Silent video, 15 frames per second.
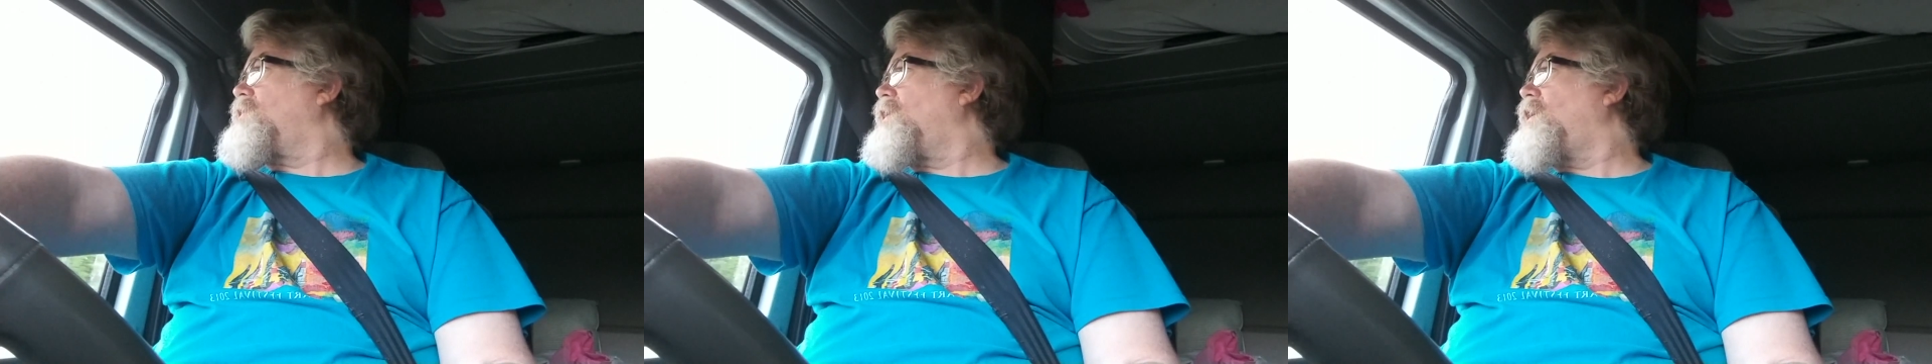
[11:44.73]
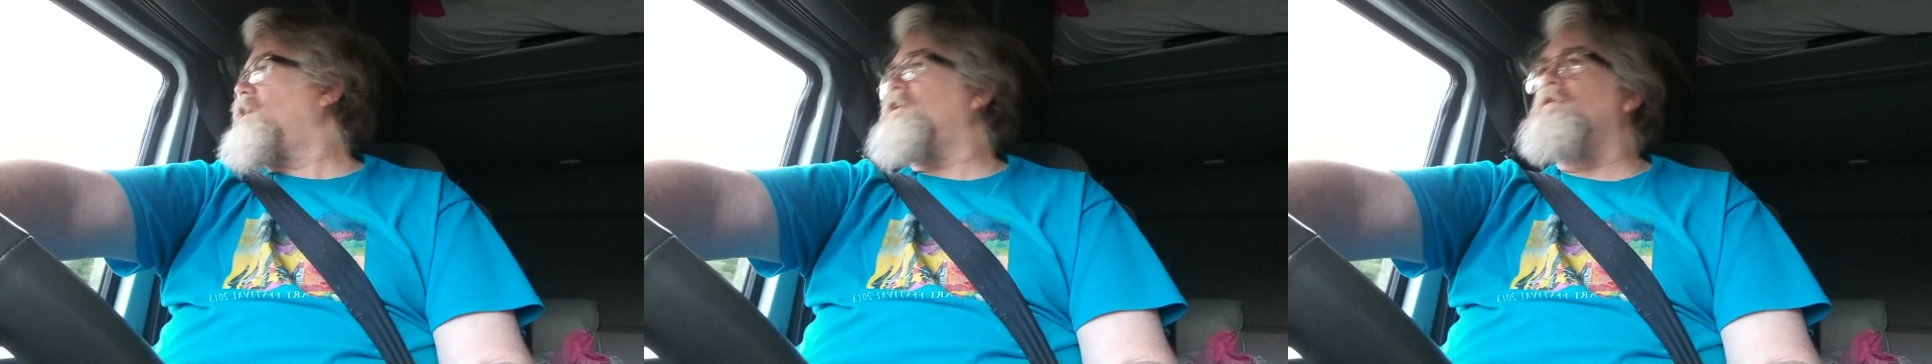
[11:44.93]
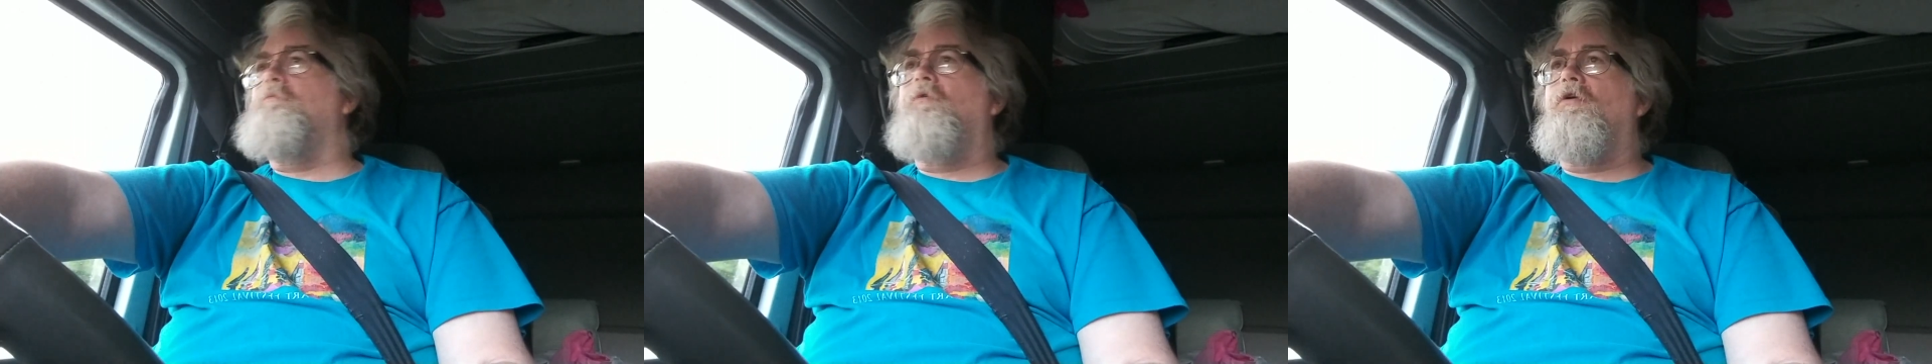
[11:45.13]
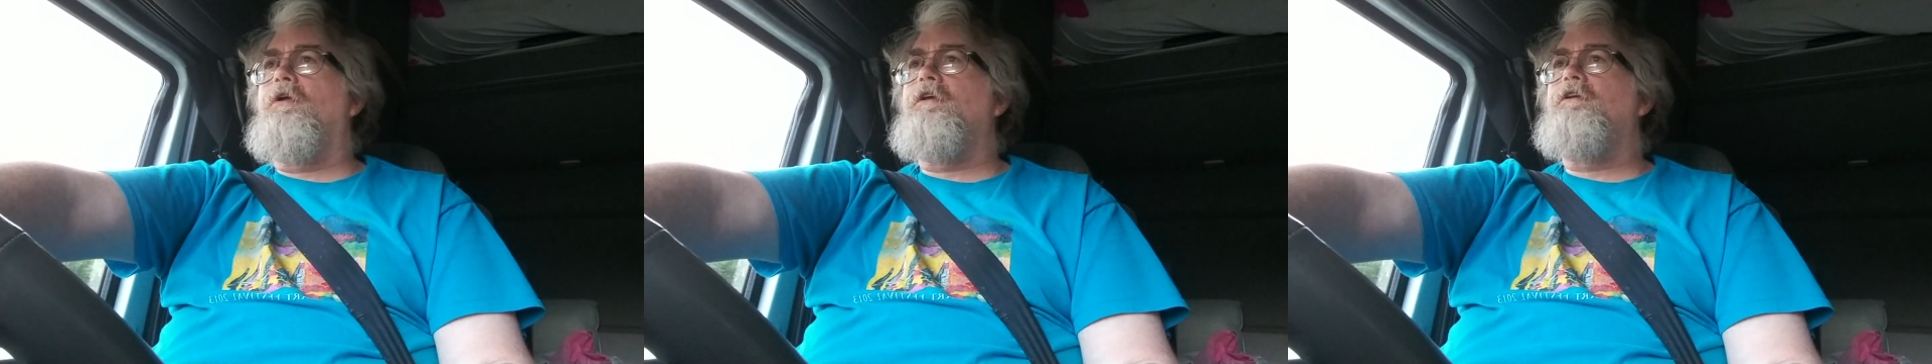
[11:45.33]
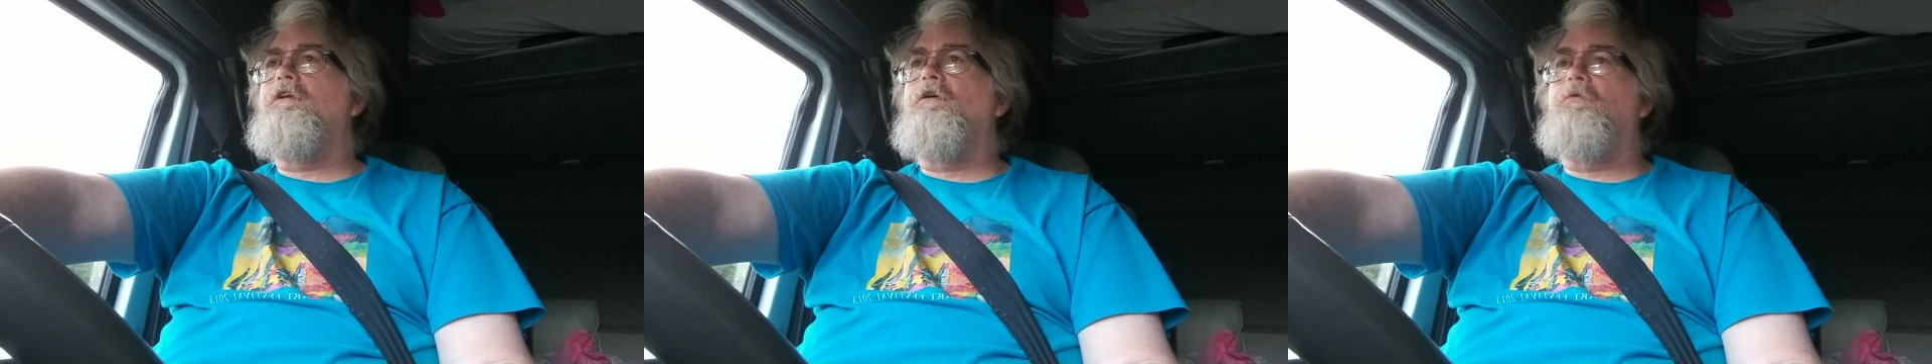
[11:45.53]
o'clock in the
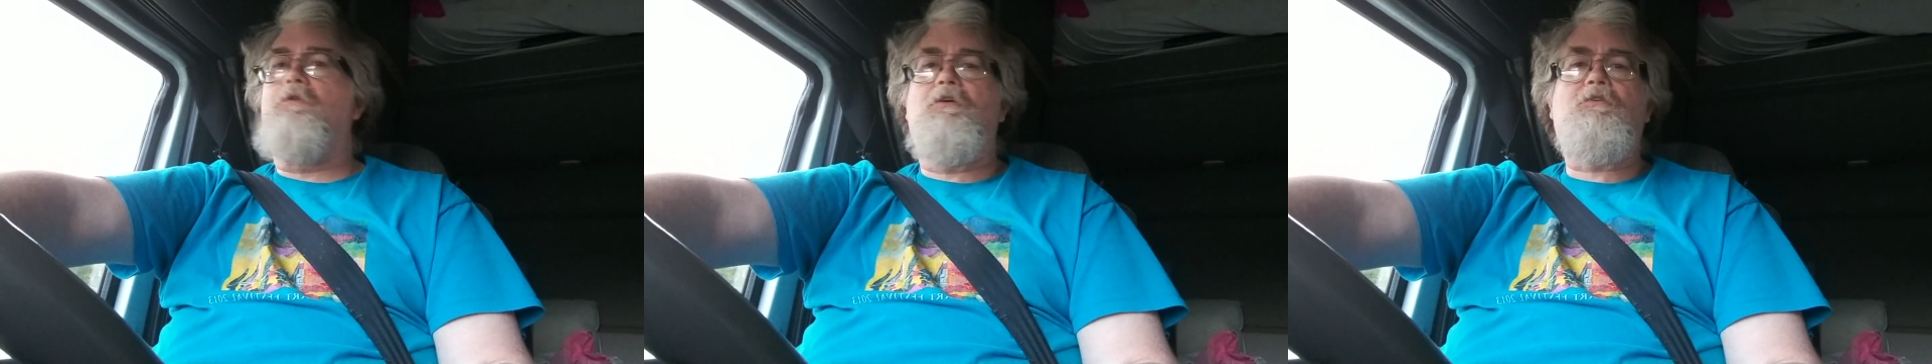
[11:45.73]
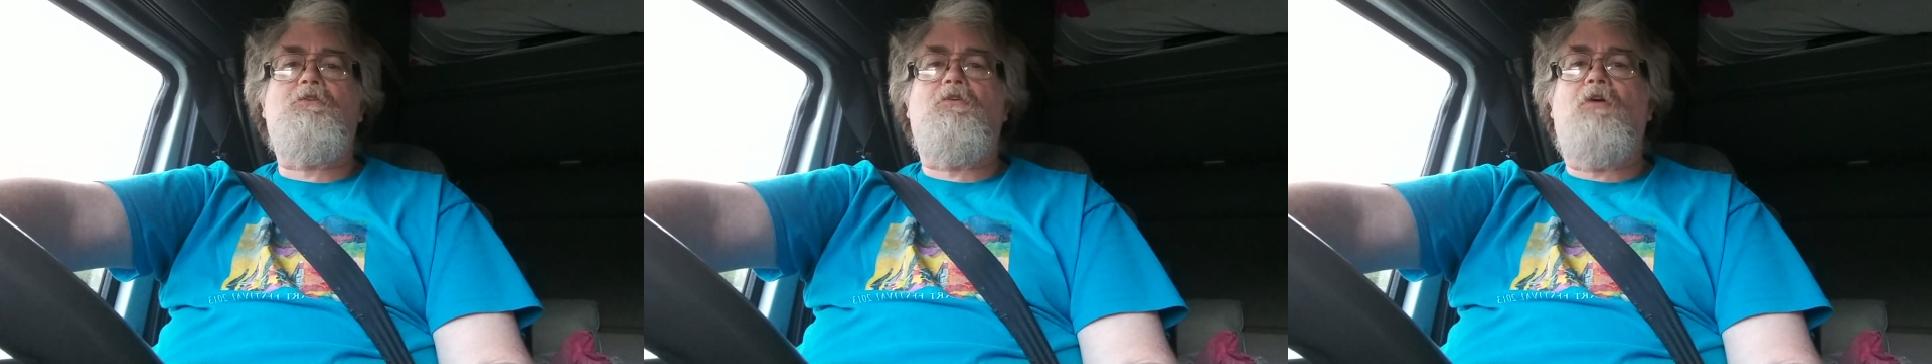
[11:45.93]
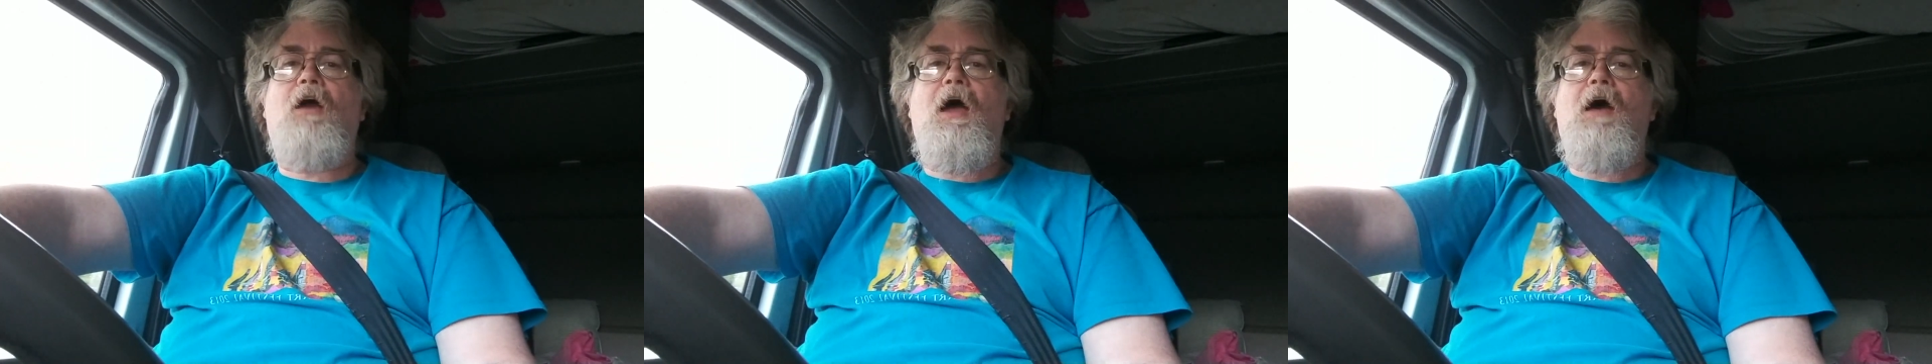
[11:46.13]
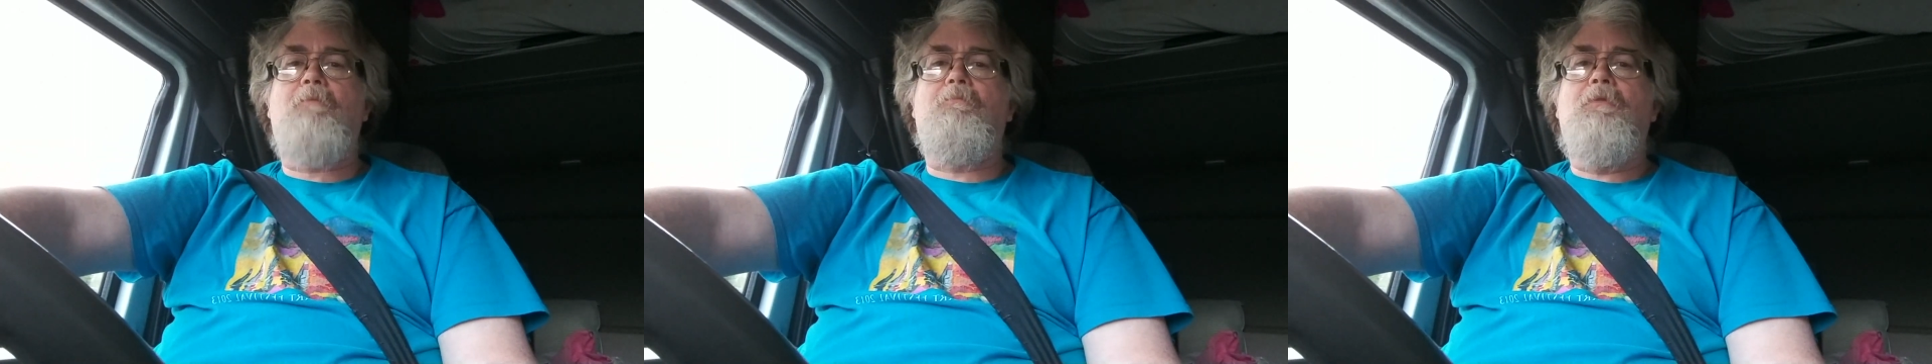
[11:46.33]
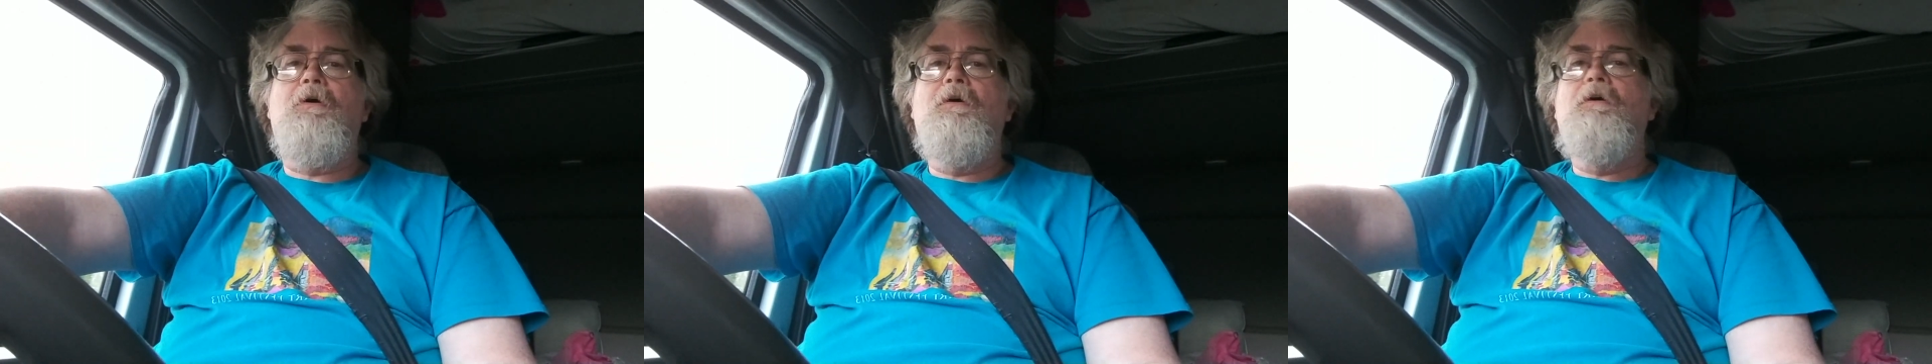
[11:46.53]
morning to deal with this crap?